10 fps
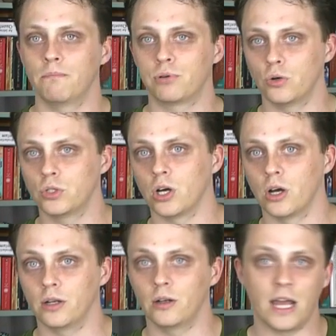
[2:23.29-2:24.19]

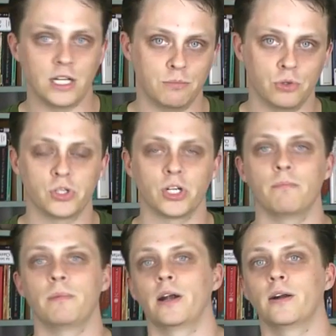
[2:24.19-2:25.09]
proton-antiproton
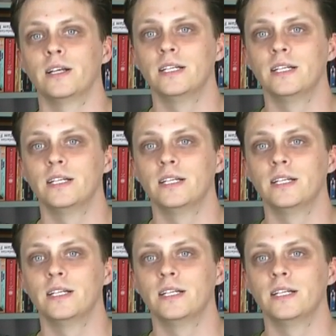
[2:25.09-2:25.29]
pair.